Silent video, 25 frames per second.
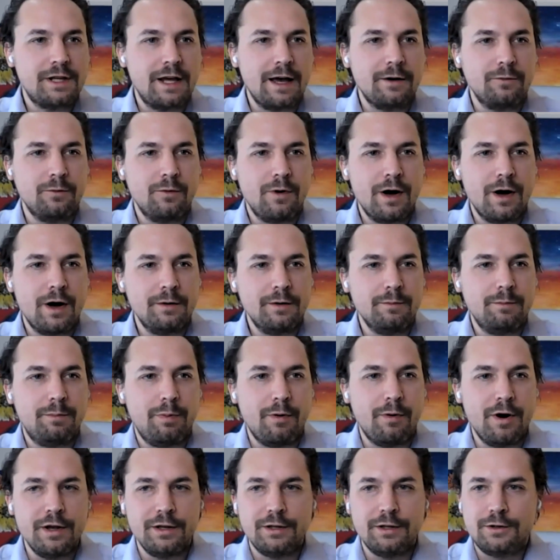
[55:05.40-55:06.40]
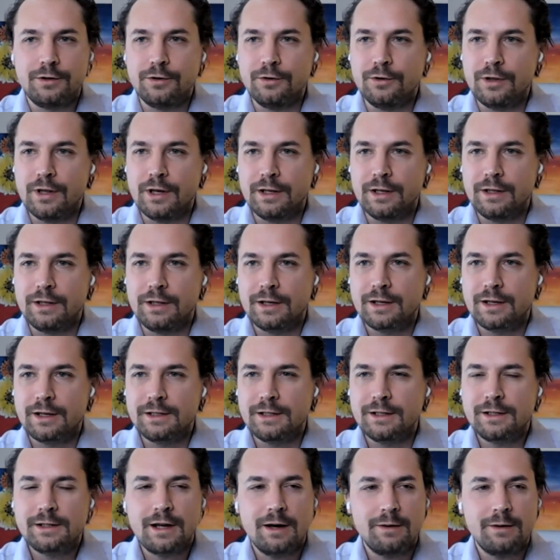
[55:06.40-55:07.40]
add one point to that, because
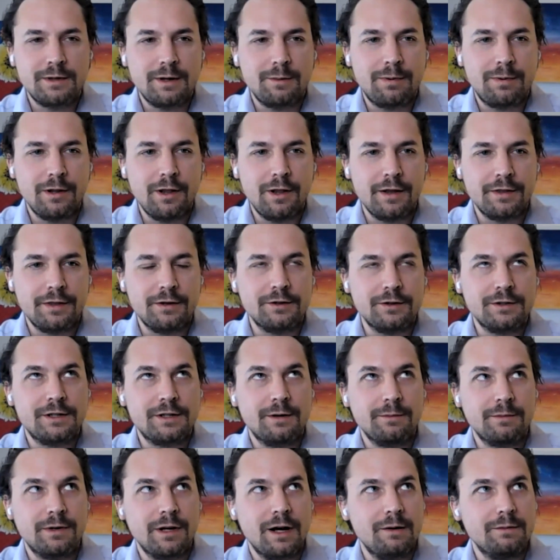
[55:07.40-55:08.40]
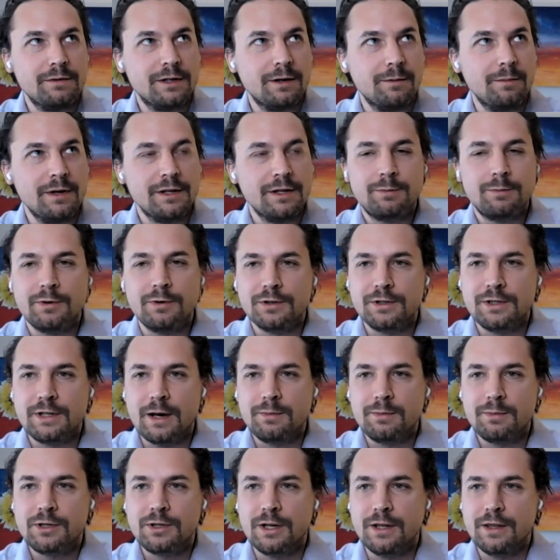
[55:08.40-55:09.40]
this comes up a lot. There's sometimes a
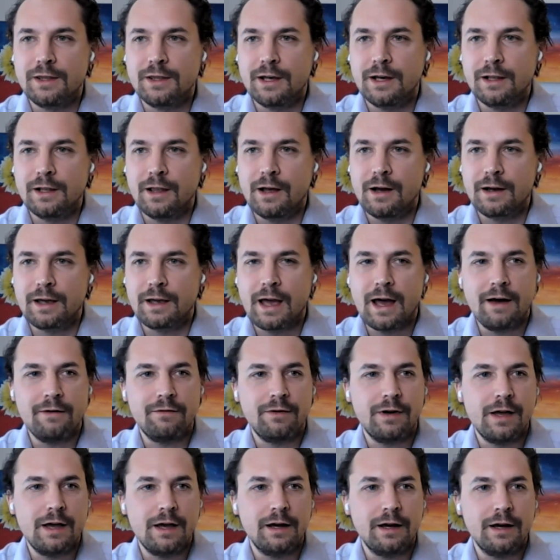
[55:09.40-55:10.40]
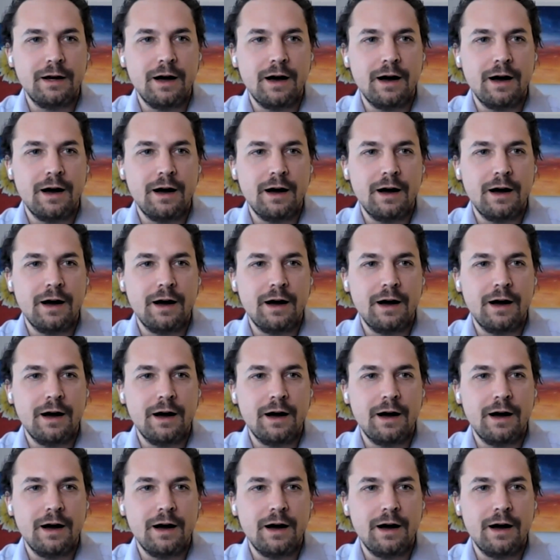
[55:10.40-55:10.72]
misperception that like having,